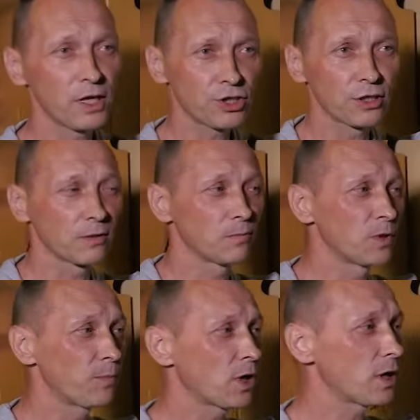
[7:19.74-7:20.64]
we will show
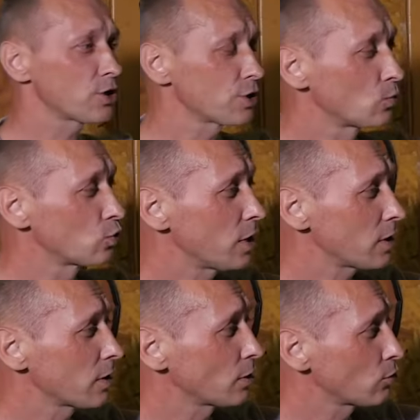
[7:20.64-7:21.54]
the punches
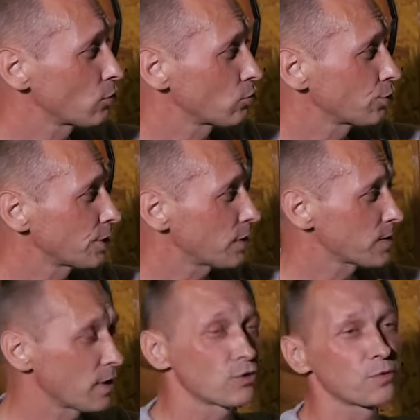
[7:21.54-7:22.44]
that are already
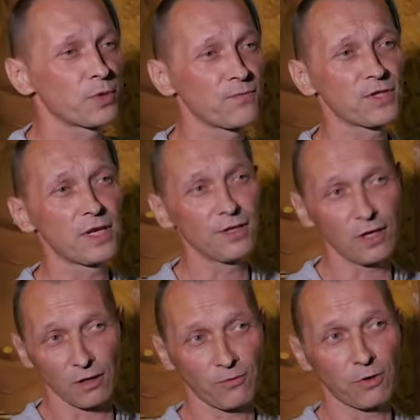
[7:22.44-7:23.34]
concern the
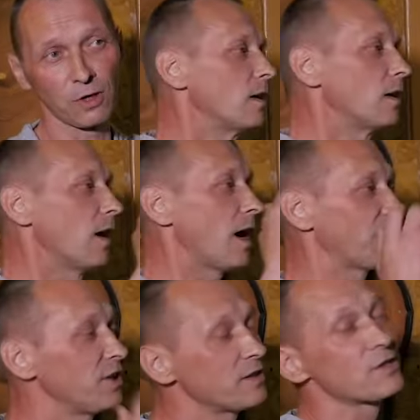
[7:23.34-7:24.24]
professionals.
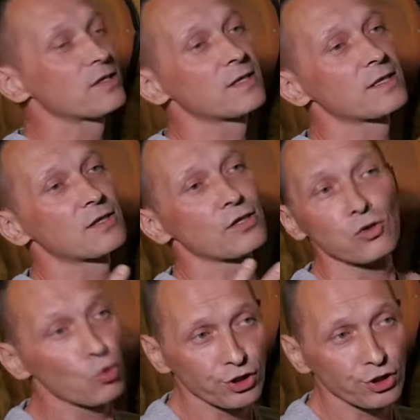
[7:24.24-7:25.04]
One of the most difficult